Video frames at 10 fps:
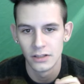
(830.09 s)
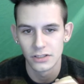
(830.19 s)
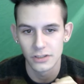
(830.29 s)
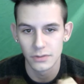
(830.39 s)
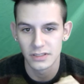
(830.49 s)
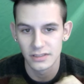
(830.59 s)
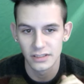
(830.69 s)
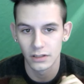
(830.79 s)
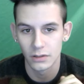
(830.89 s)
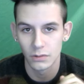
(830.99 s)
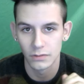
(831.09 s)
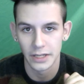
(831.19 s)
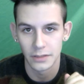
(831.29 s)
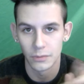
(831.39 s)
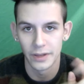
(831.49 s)
she was still
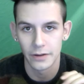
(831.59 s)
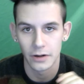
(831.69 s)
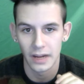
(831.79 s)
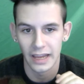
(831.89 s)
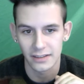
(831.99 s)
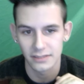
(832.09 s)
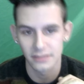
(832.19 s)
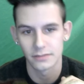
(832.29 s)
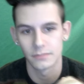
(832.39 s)
like with her ex.